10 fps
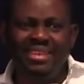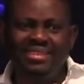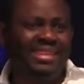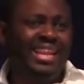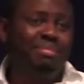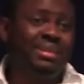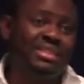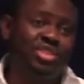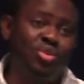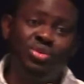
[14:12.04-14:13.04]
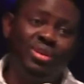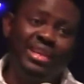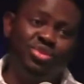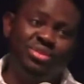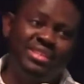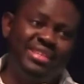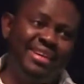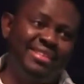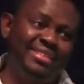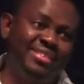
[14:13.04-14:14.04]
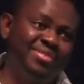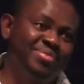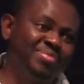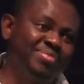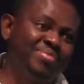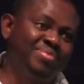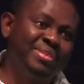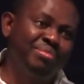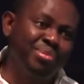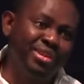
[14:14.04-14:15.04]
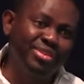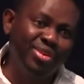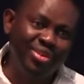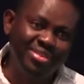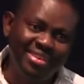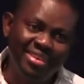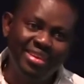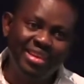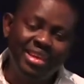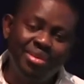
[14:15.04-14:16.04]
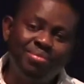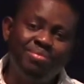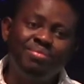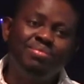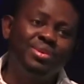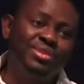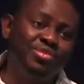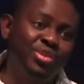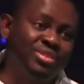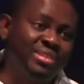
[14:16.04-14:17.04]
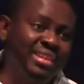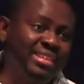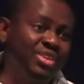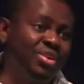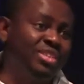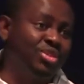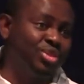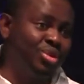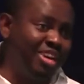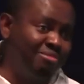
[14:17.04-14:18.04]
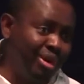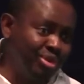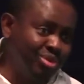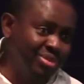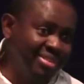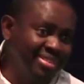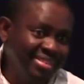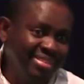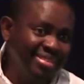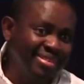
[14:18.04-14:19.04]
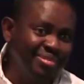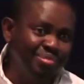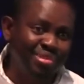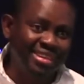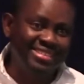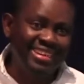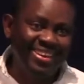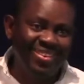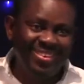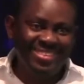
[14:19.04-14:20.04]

the lamentation will not let you drink that thing. Praise God. But unfortunately, the orange does not have mouth. Praise the Lord.